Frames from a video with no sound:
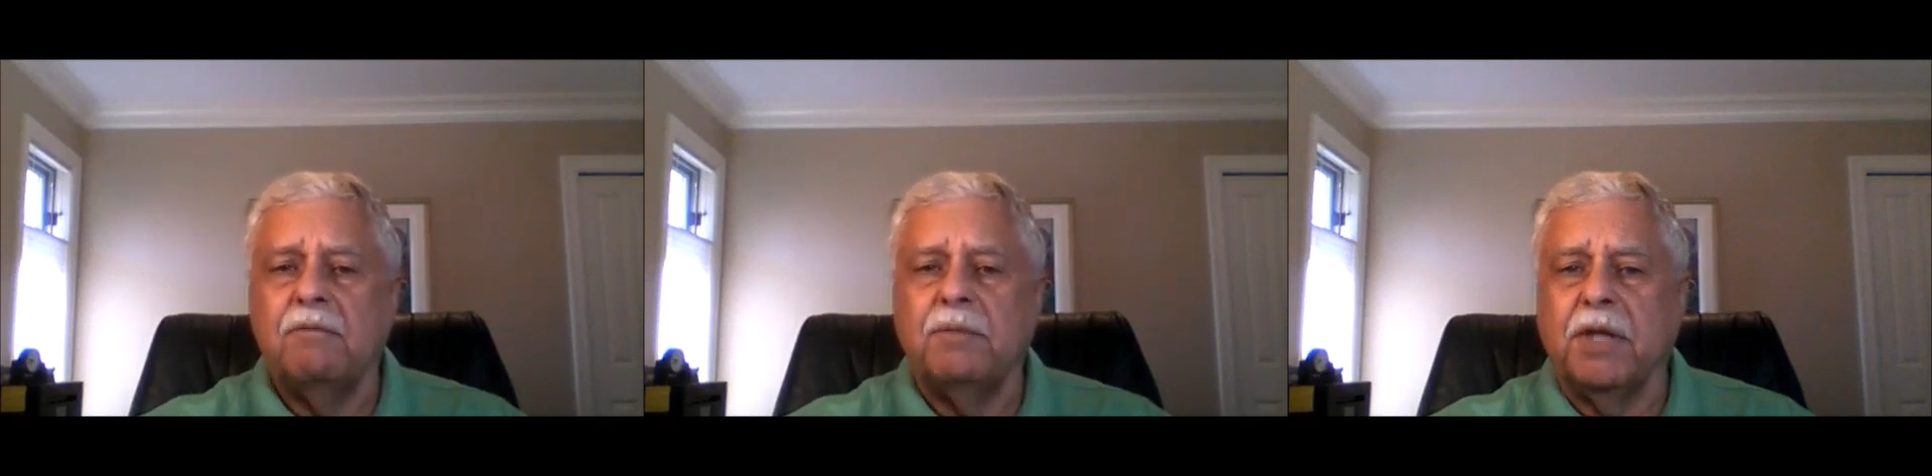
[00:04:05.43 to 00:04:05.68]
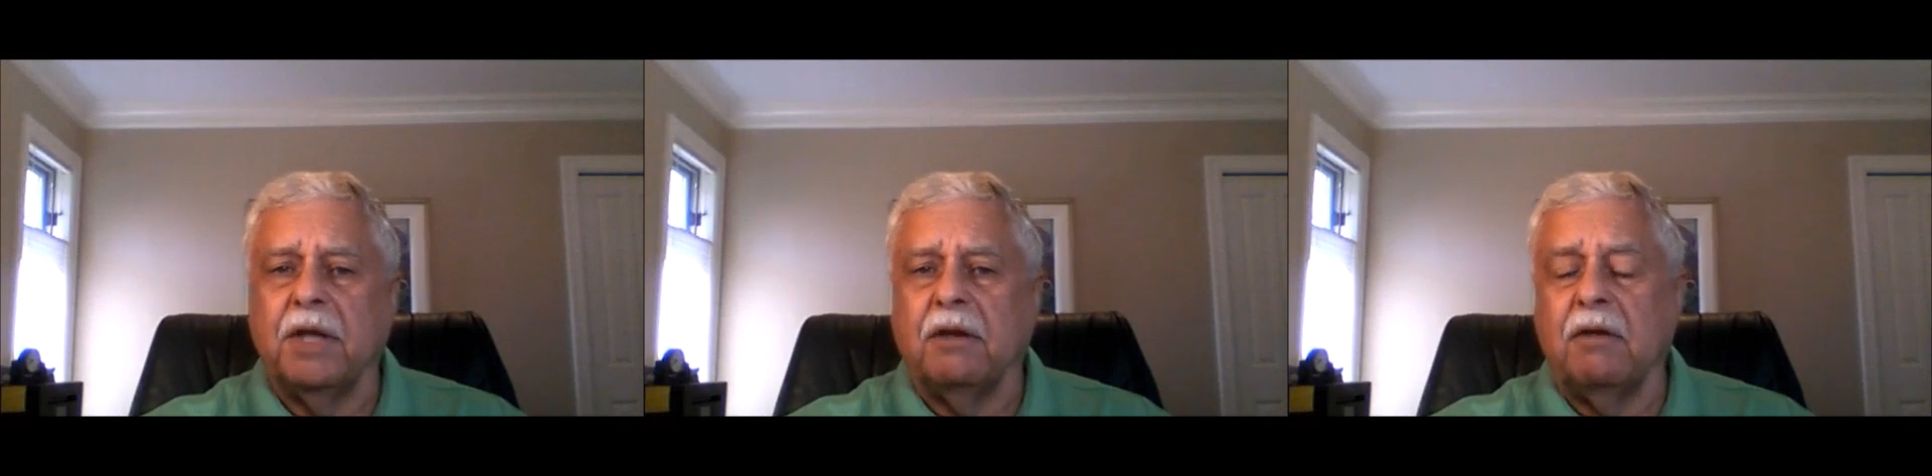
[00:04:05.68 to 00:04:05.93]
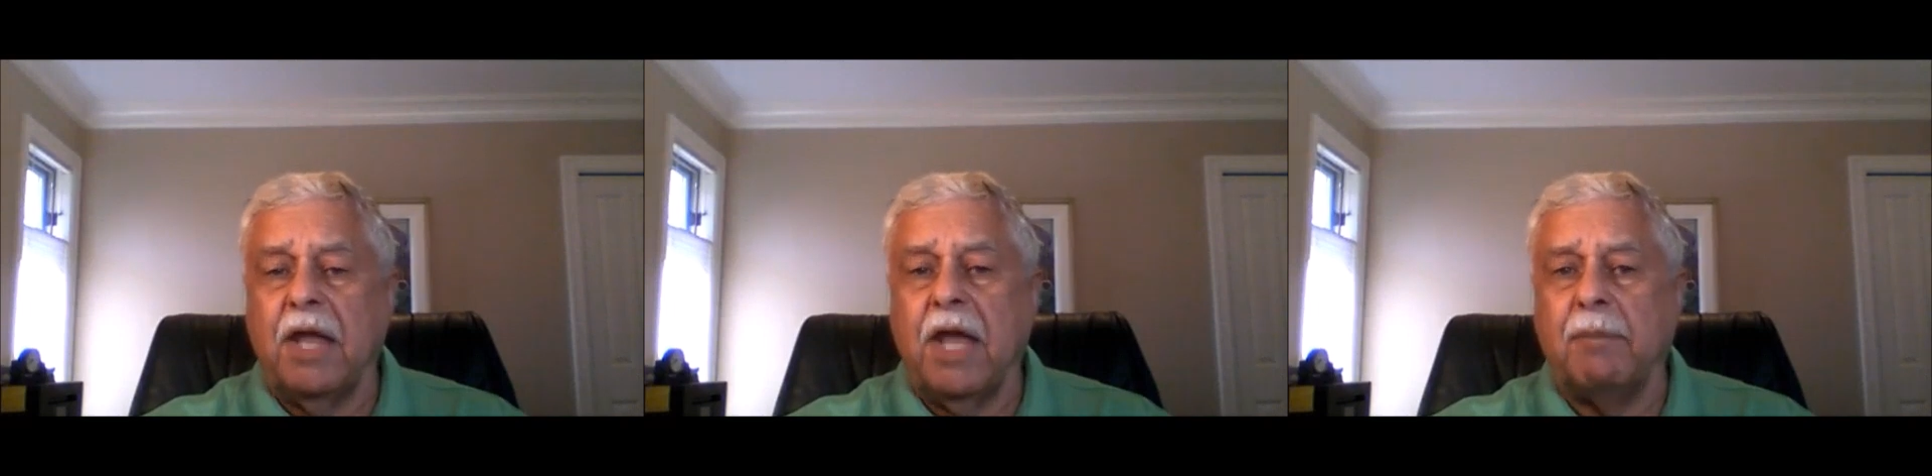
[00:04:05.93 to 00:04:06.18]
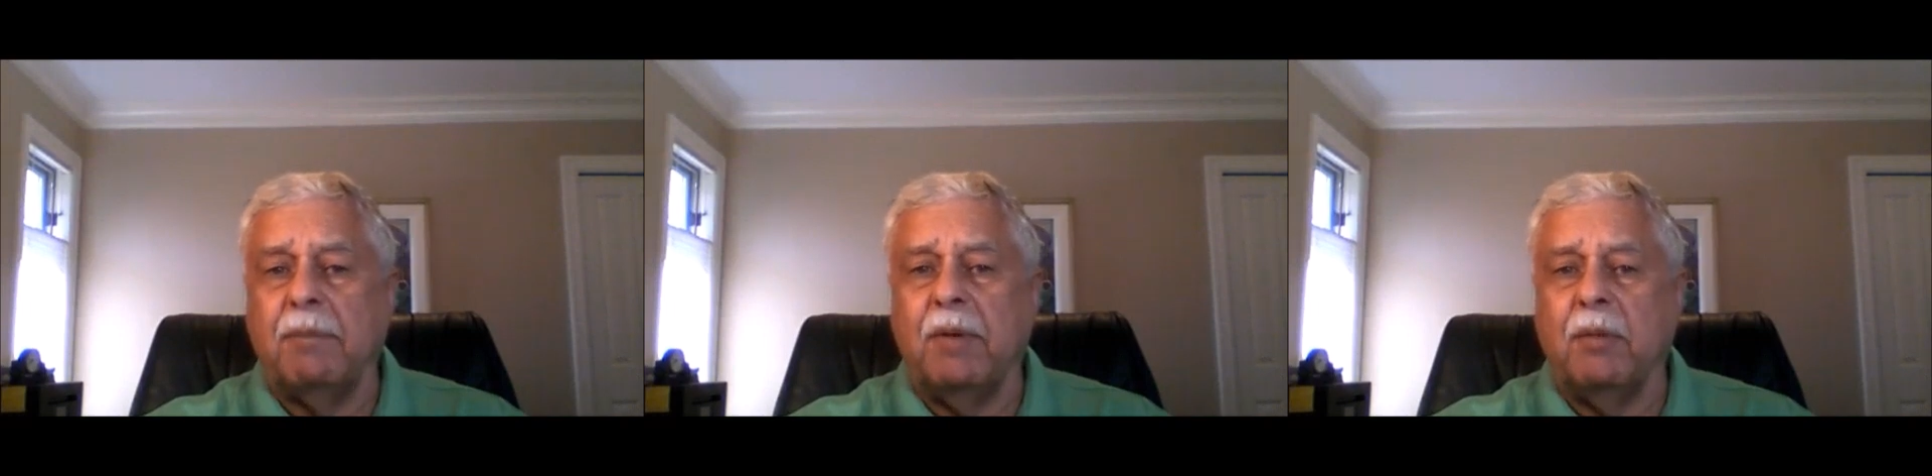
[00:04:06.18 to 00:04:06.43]
particularly
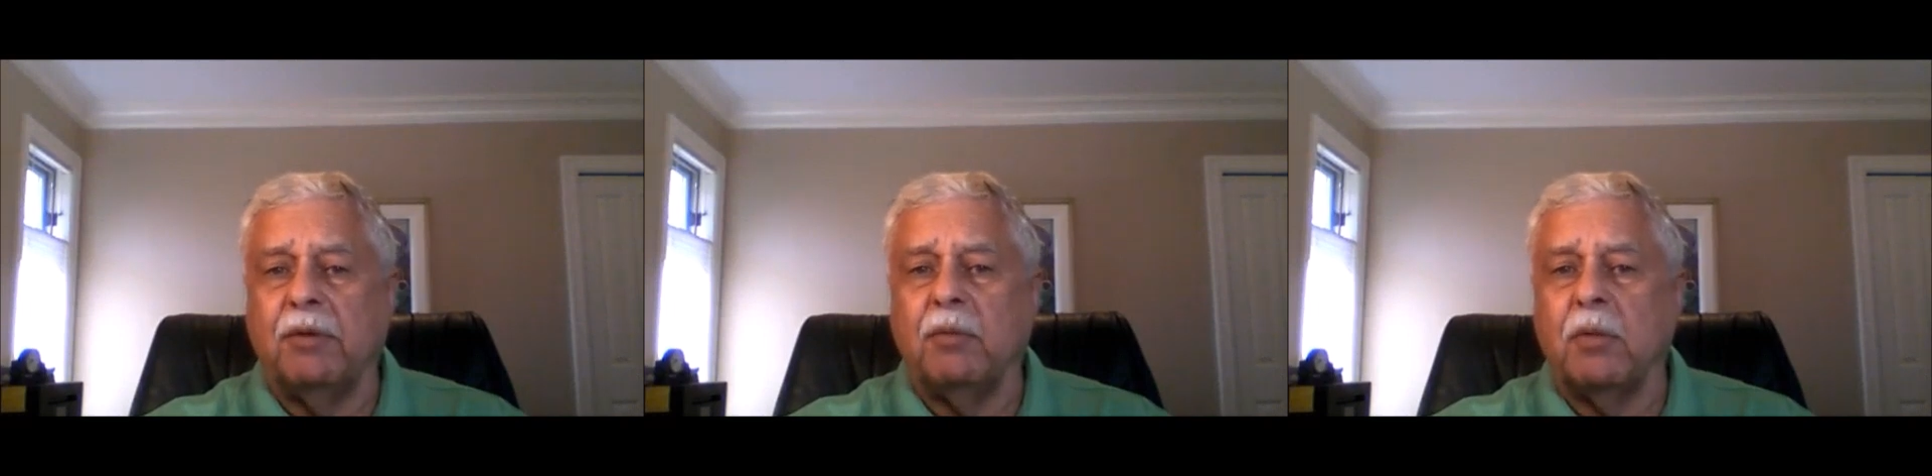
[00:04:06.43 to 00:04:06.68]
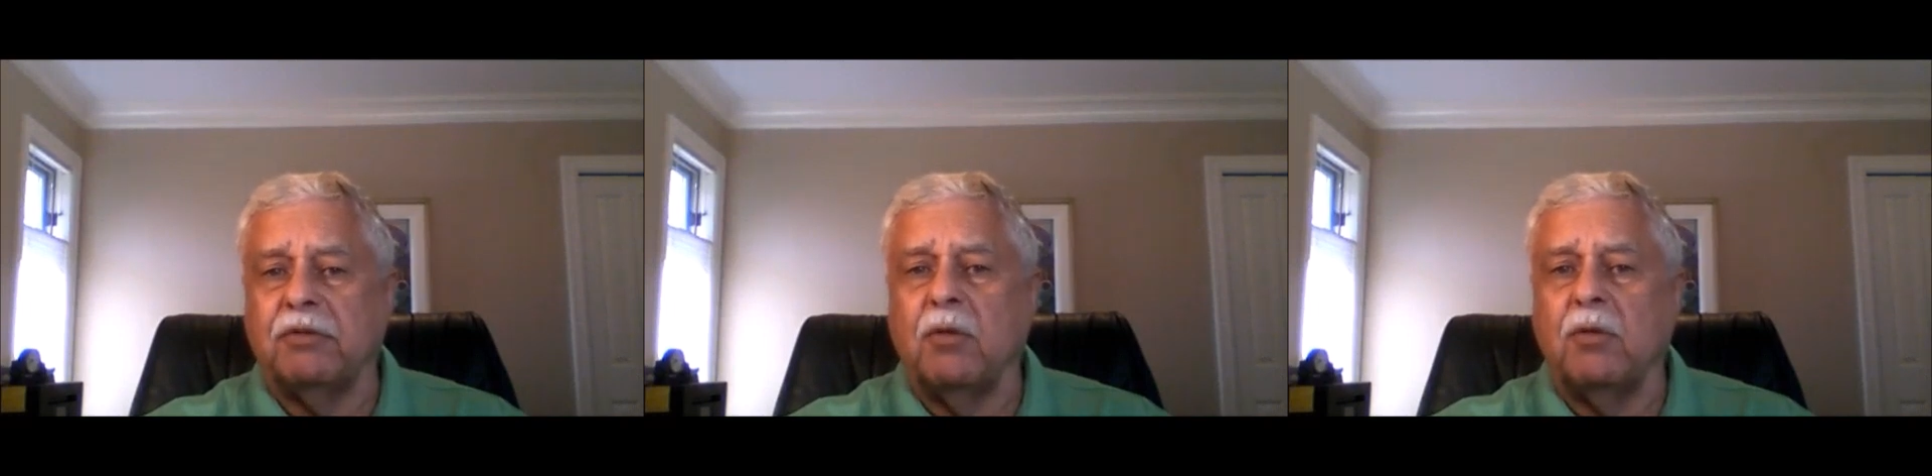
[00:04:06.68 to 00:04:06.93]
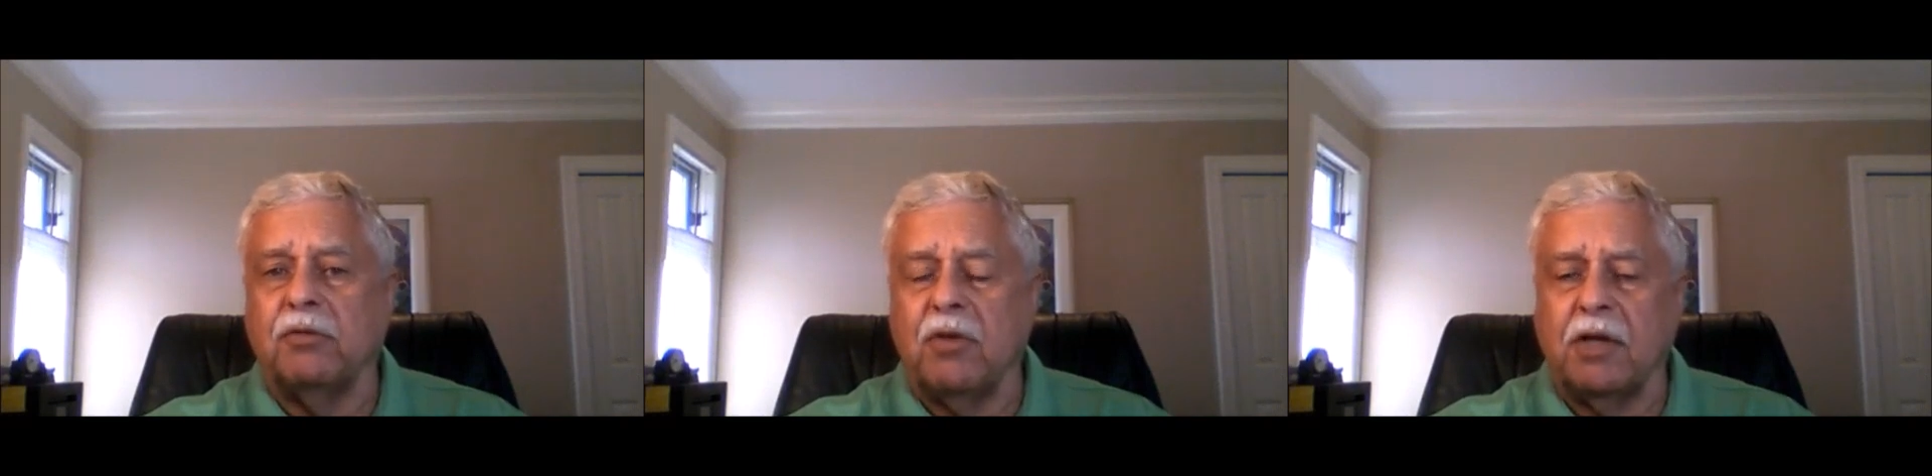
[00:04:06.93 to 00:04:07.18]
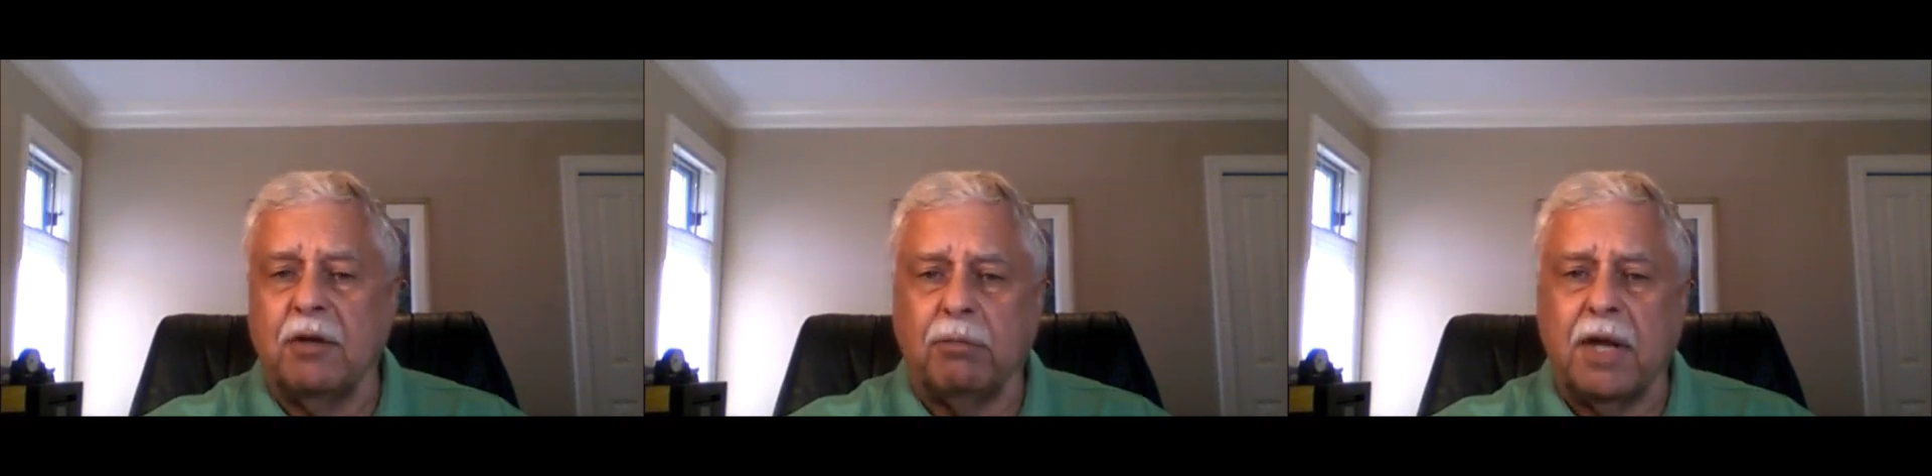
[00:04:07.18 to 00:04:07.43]
happy with what goes on in